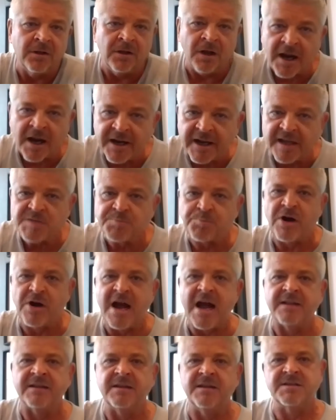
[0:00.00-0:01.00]
A lot of guys
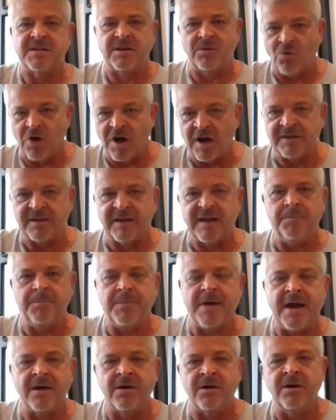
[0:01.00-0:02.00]
practiced and wanted to
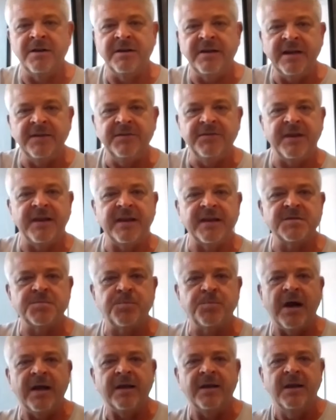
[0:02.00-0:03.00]
get better and did things,
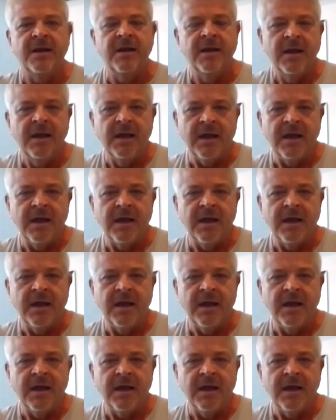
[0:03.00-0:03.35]
but